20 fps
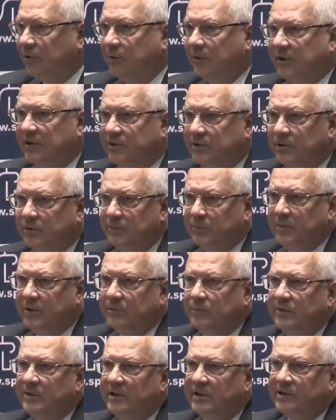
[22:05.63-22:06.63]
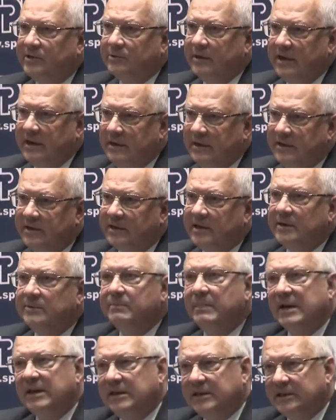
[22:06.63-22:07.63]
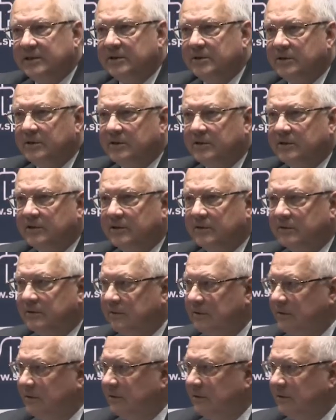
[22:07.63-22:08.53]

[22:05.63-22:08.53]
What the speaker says: question between Israelis and Palestinians.